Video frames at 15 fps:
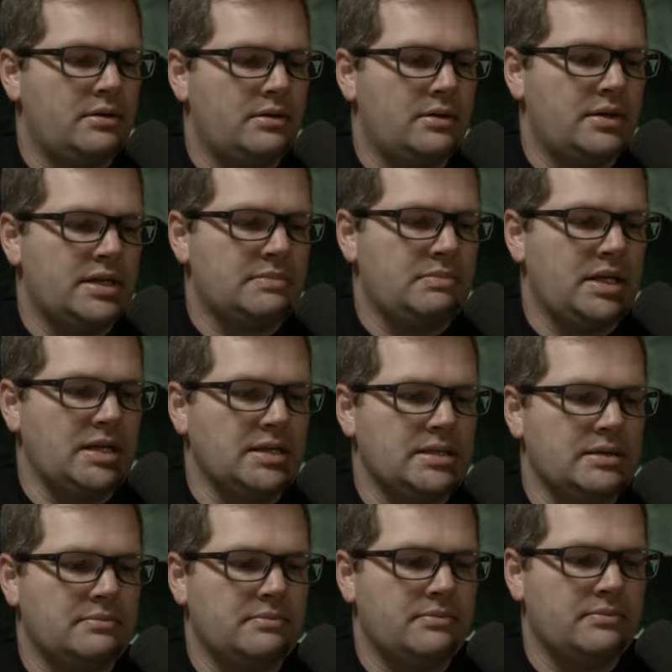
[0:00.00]
Yes, please.
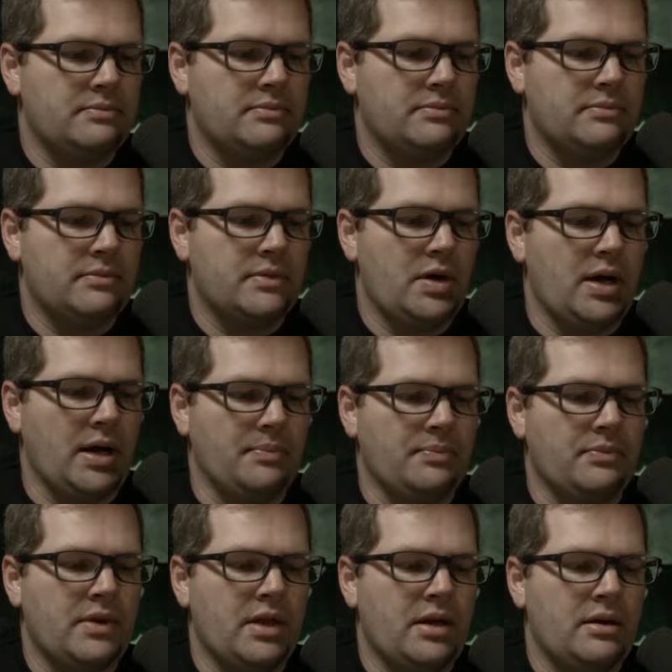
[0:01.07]
Okay,
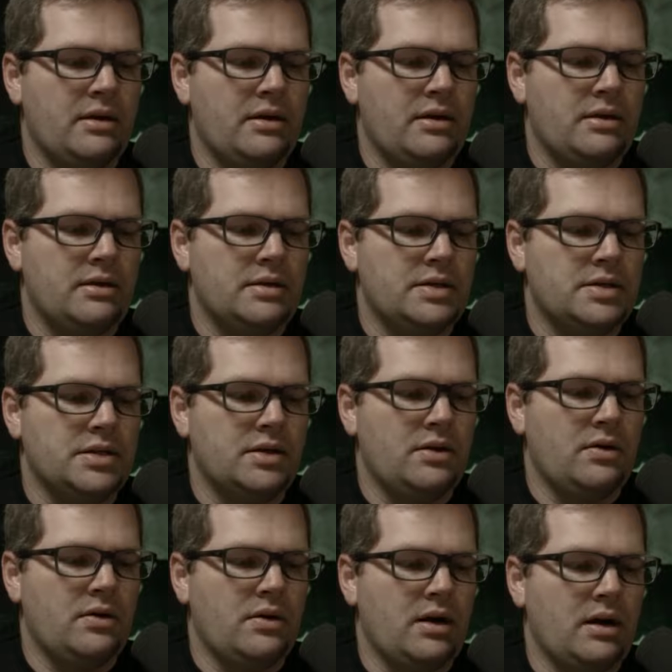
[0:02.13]

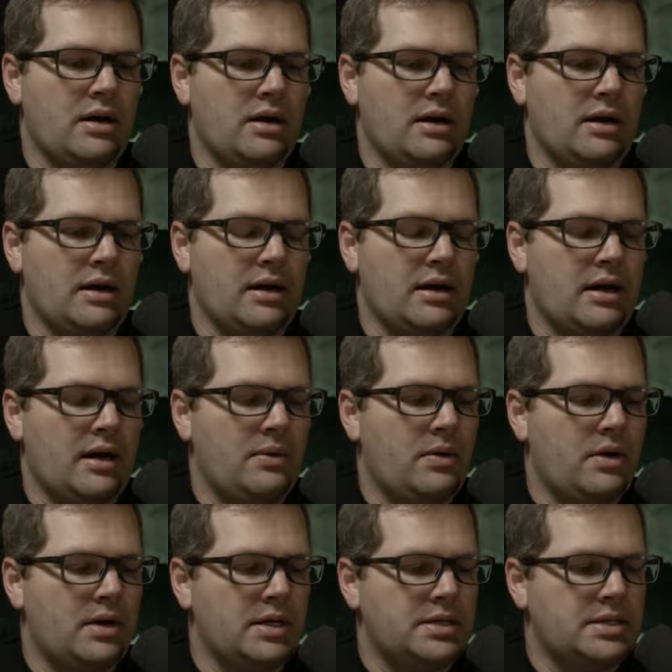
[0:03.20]
so I
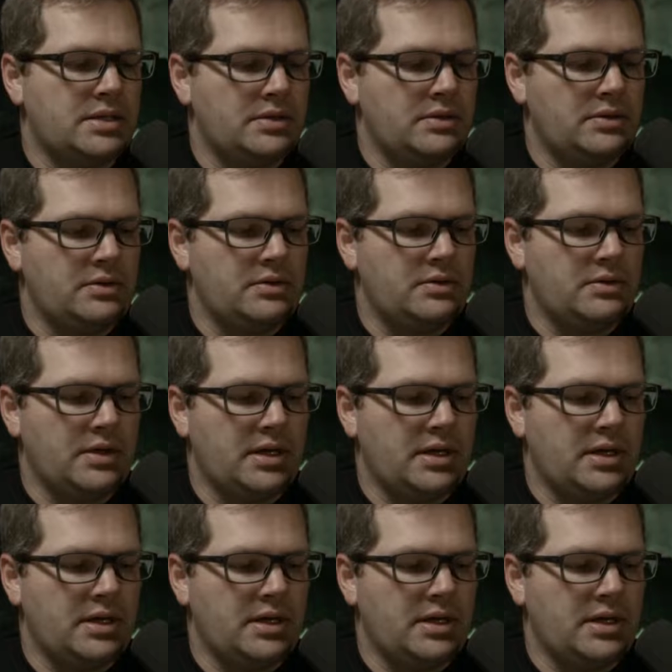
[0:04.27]
wanted to